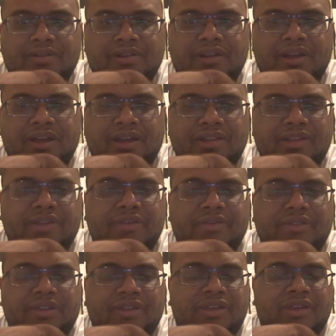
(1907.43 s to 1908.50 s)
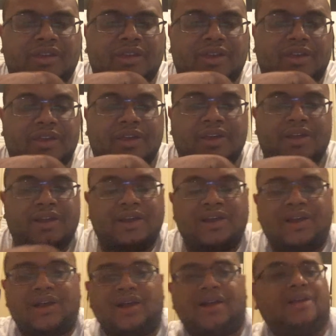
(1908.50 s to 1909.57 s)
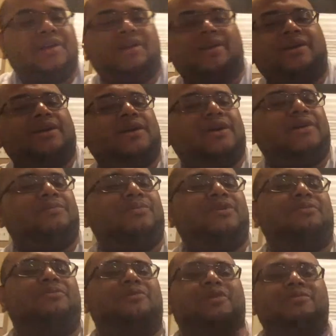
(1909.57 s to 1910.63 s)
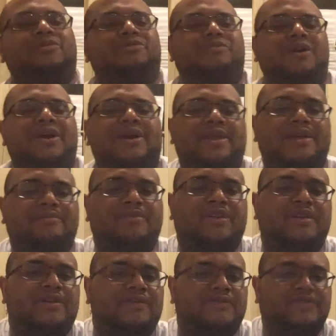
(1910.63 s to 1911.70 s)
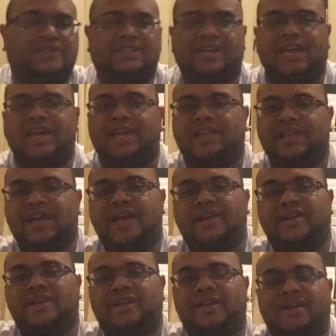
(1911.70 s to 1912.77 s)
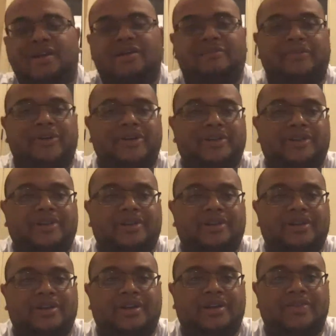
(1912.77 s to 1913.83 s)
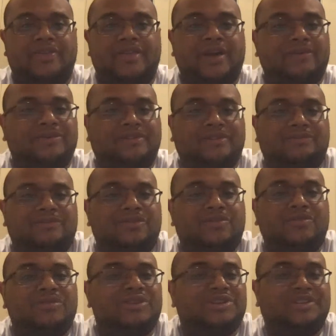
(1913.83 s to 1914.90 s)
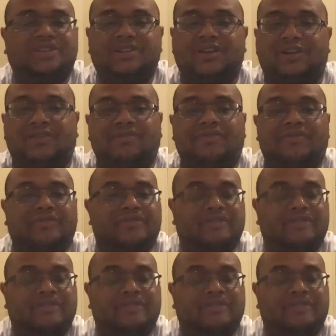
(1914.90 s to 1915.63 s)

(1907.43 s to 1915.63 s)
I literally, and people can be mad at me for saying that, but that was some coonish stuff.